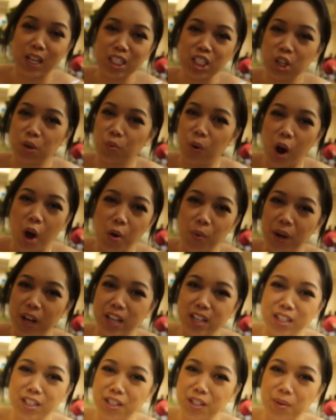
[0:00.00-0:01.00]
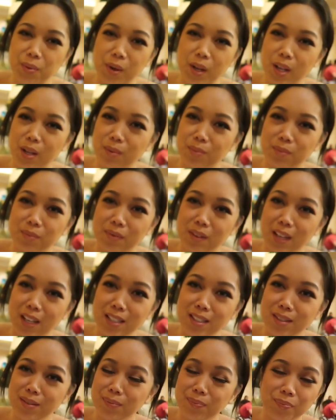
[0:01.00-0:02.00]
That's, that's what makes that's
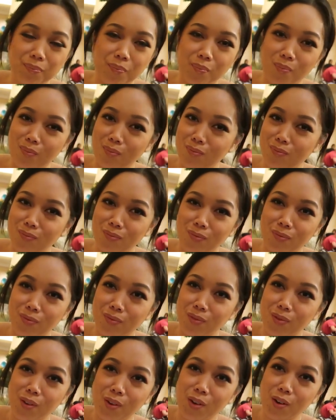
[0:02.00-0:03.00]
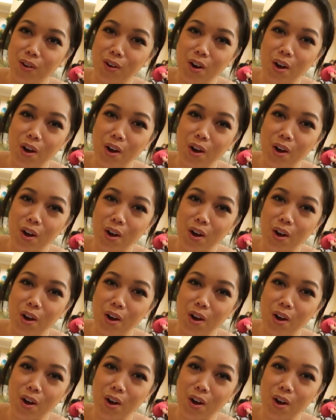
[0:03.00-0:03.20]
how you get full, yeah.